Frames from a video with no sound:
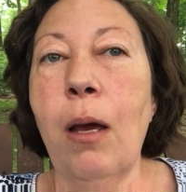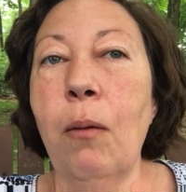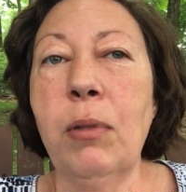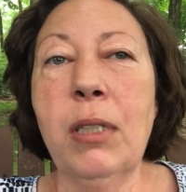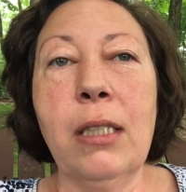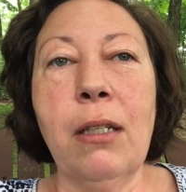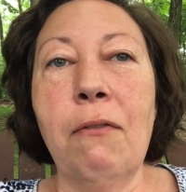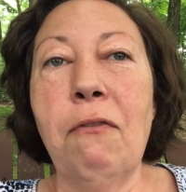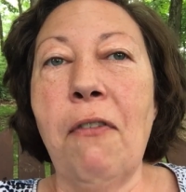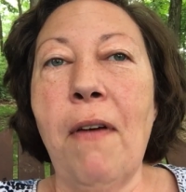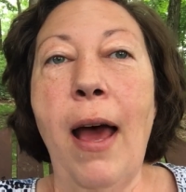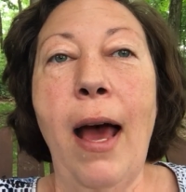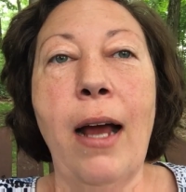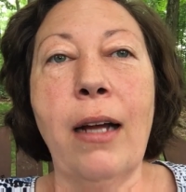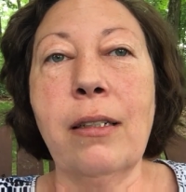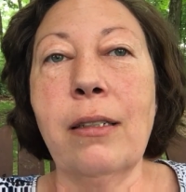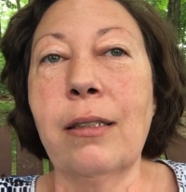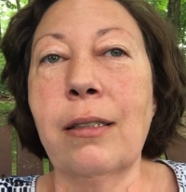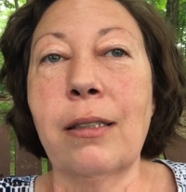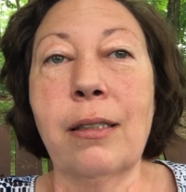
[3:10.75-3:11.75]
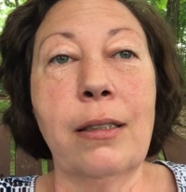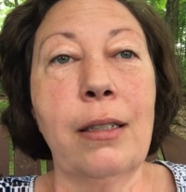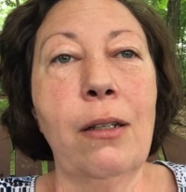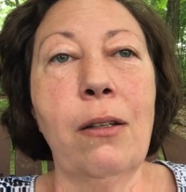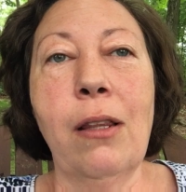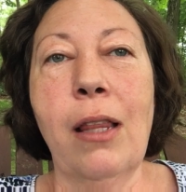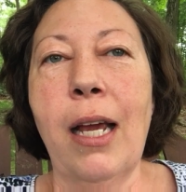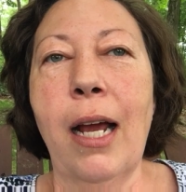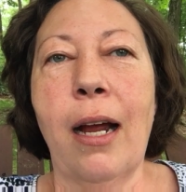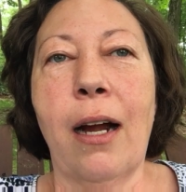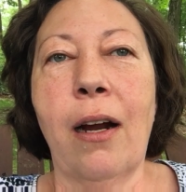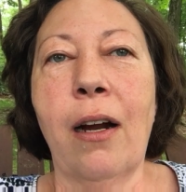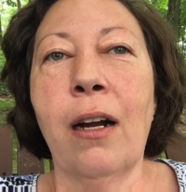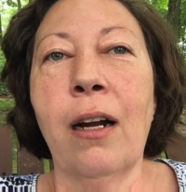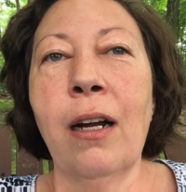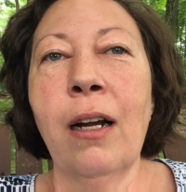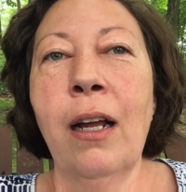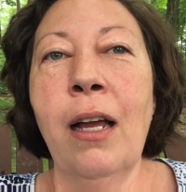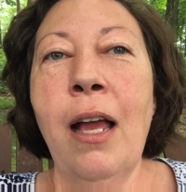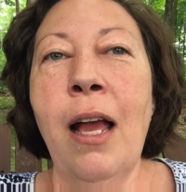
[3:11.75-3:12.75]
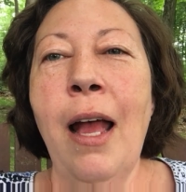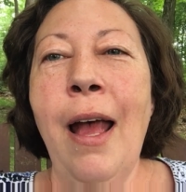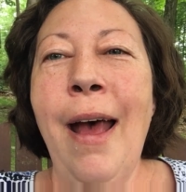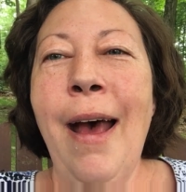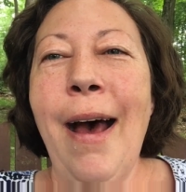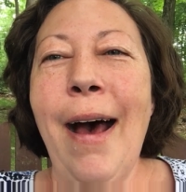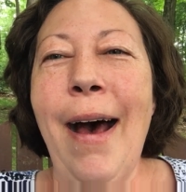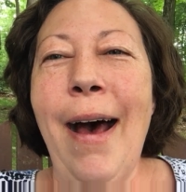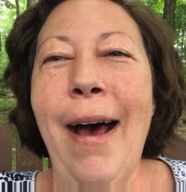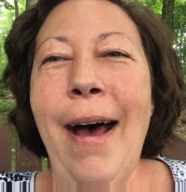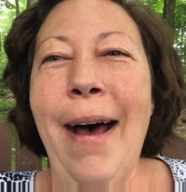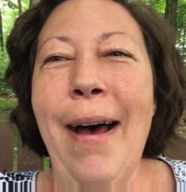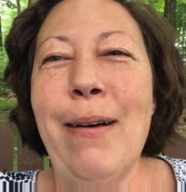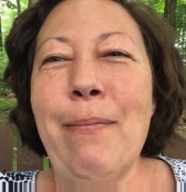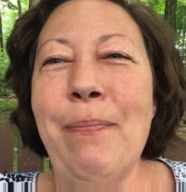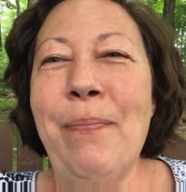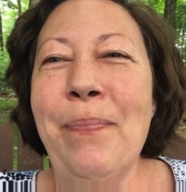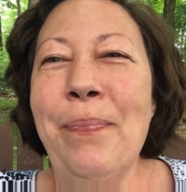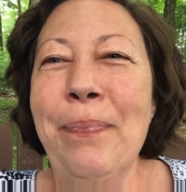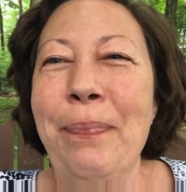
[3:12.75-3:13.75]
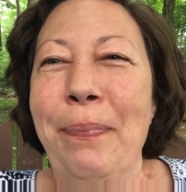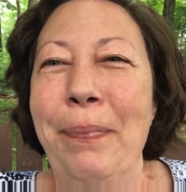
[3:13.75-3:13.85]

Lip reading: was in fact still there. And